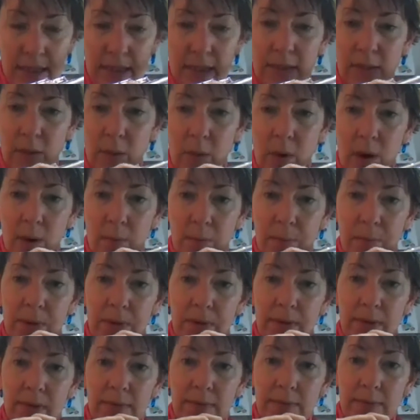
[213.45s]
So I'll
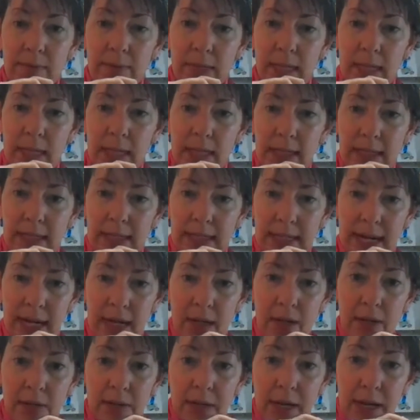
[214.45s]
put the keys
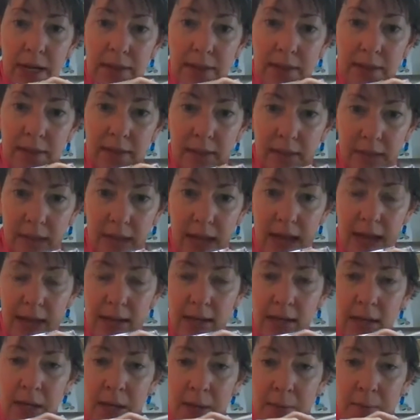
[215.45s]
down and then slide,